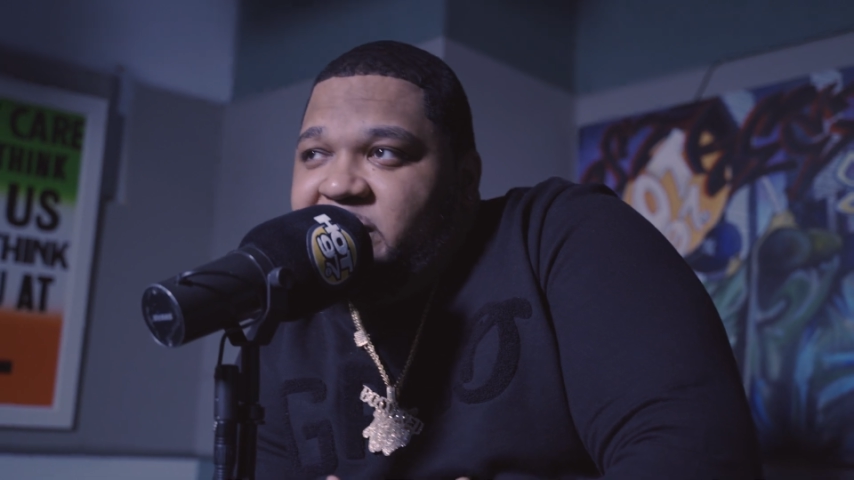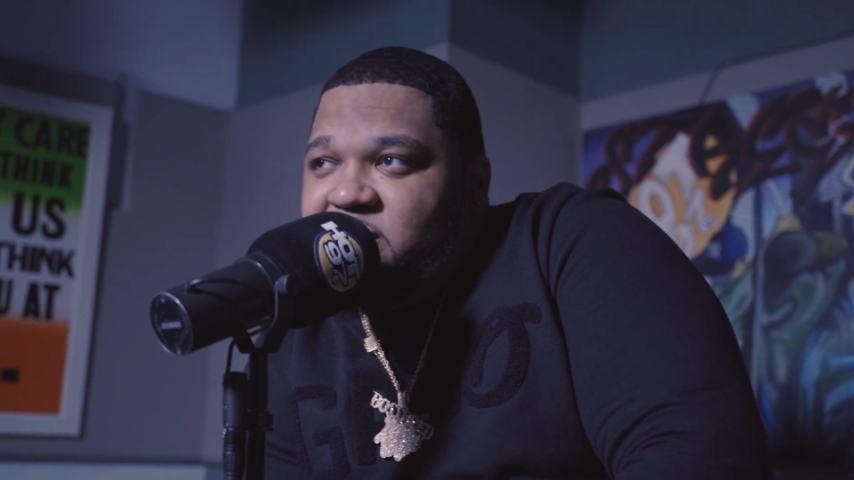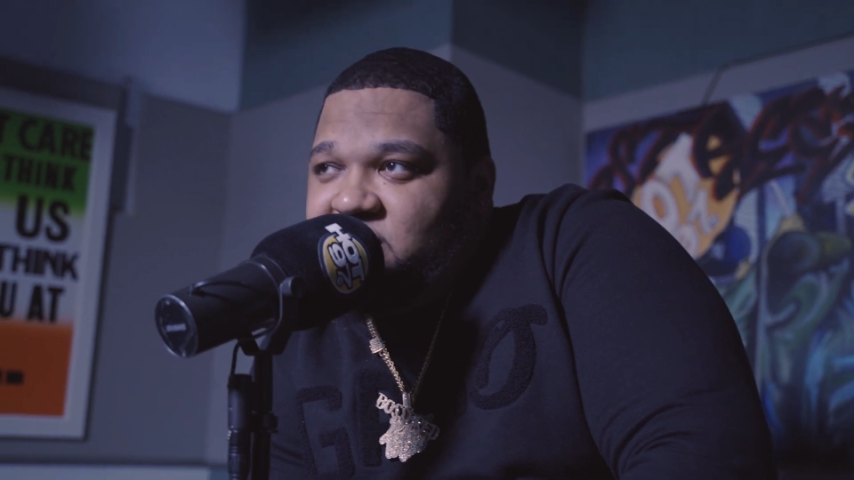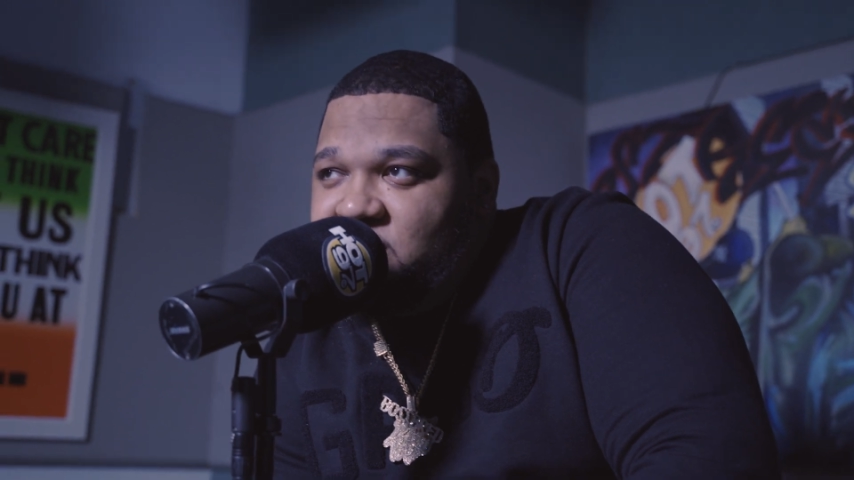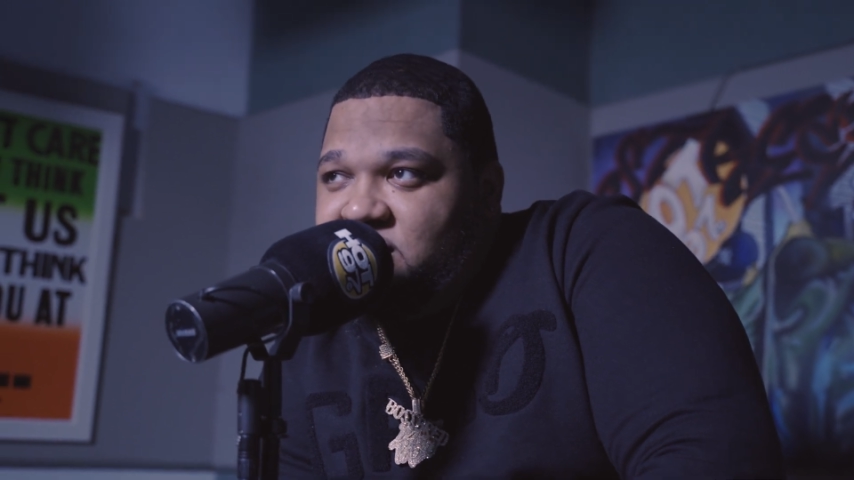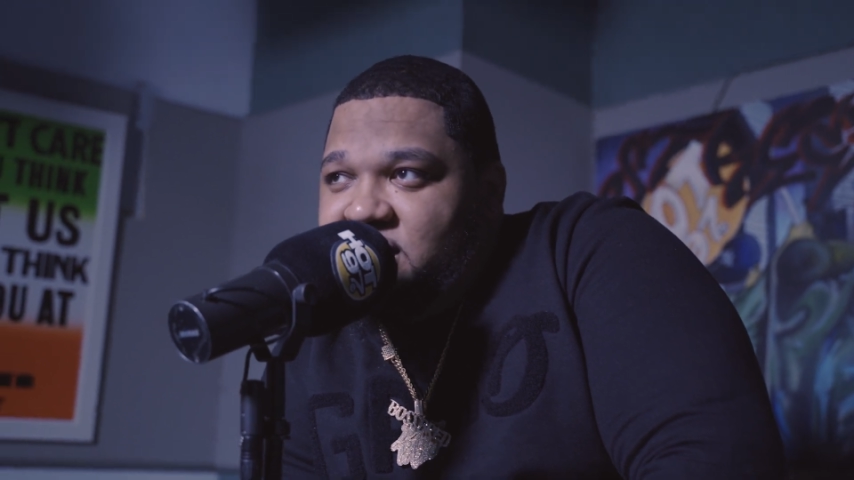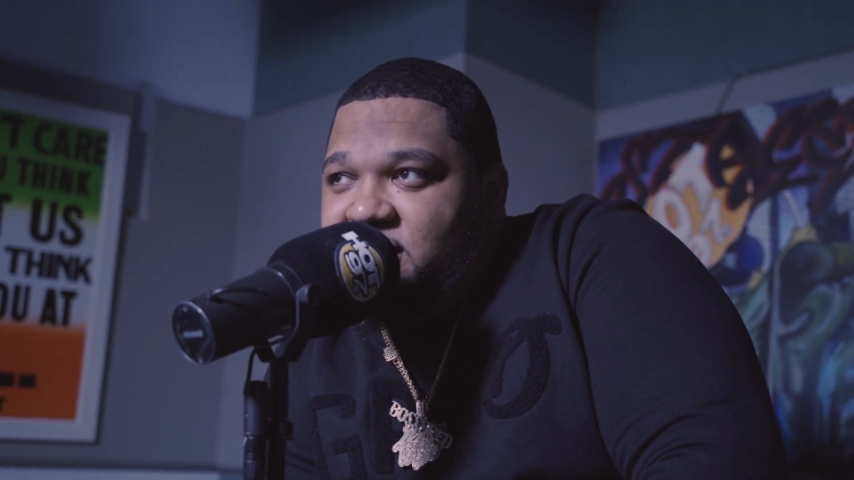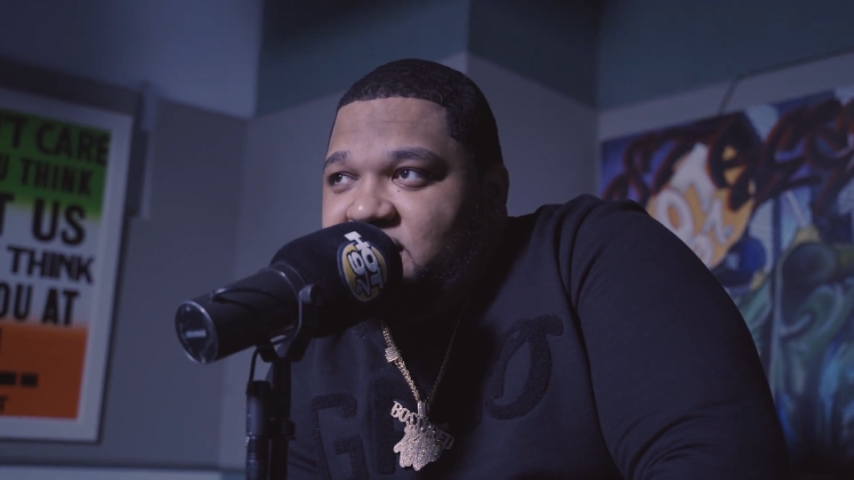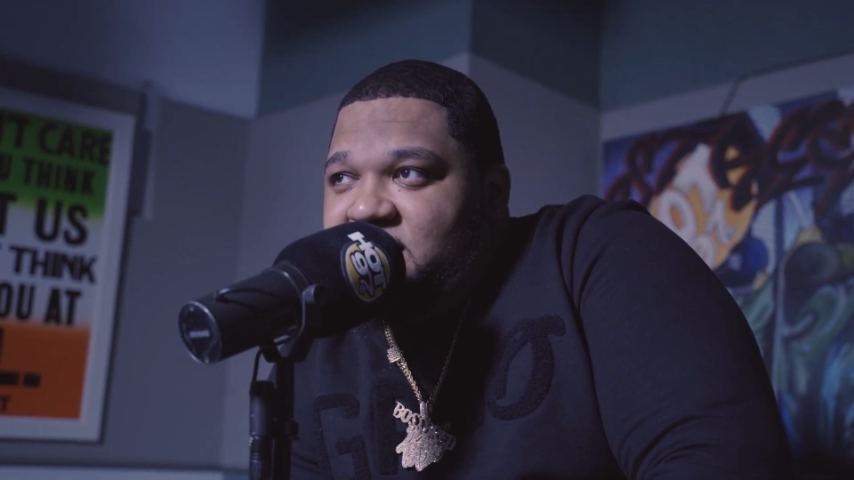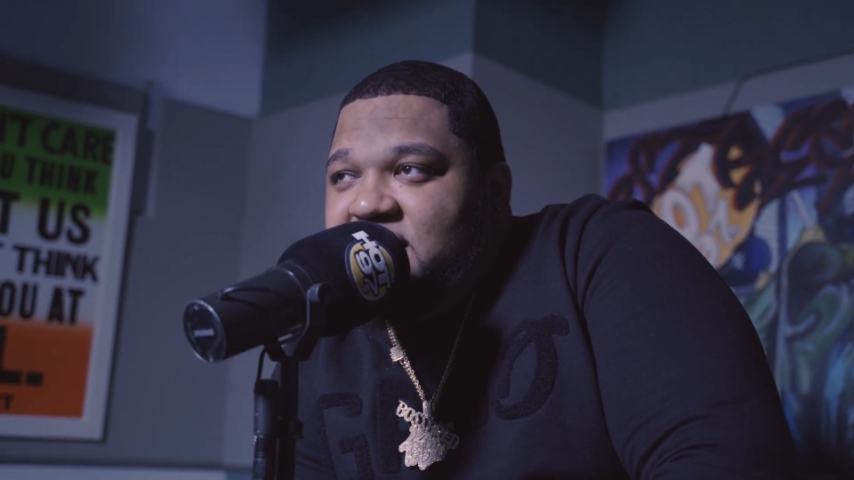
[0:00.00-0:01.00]
people doing
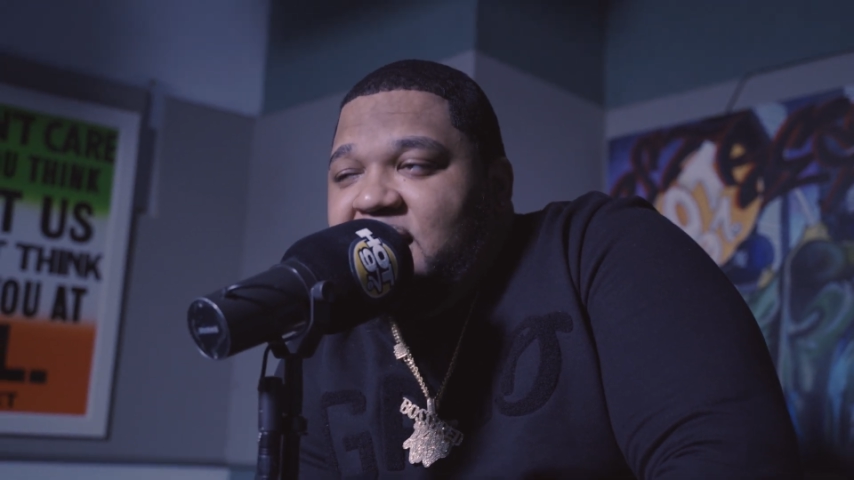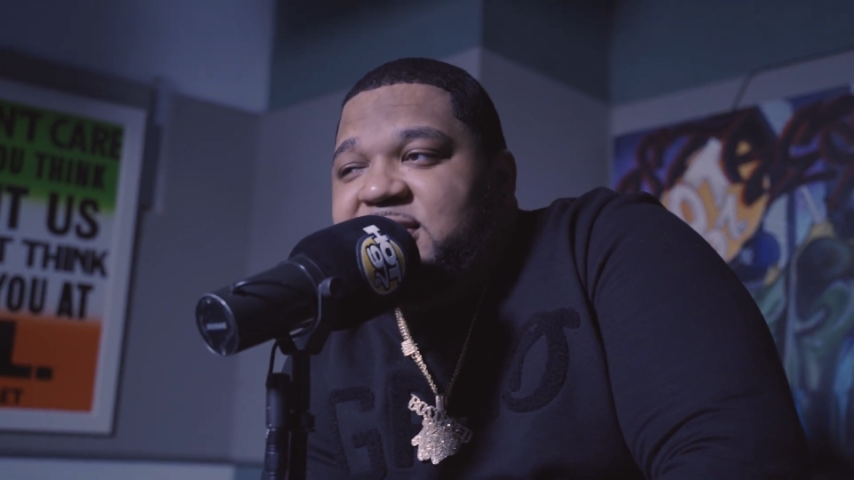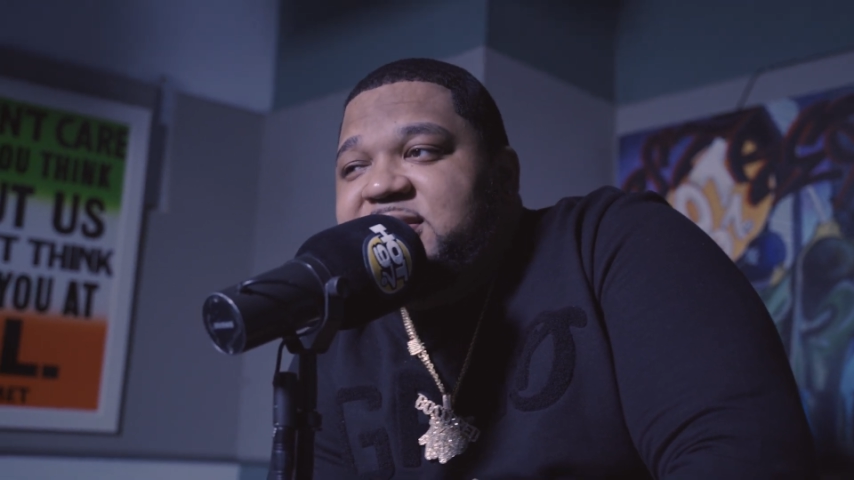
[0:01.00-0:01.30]
that. I